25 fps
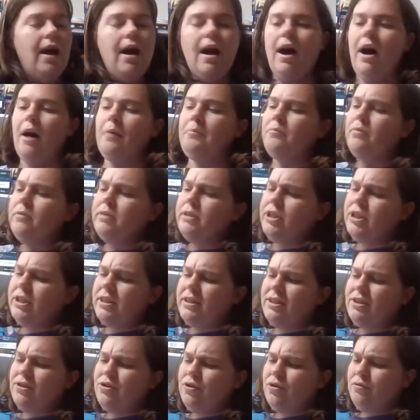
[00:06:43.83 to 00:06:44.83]
um, which
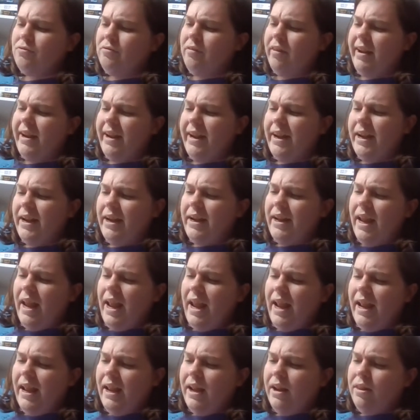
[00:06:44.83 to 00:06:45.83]
is to read
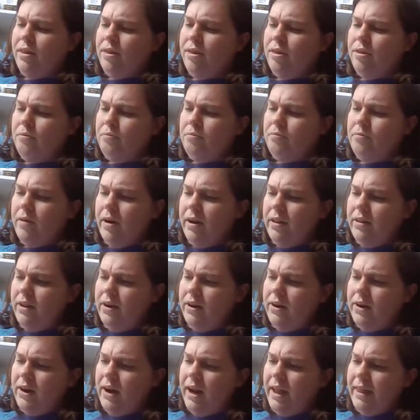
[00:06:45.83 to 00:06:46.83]
a thriller,
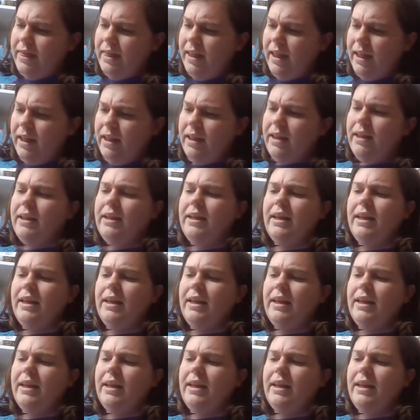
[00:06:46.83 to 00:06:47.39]
I think.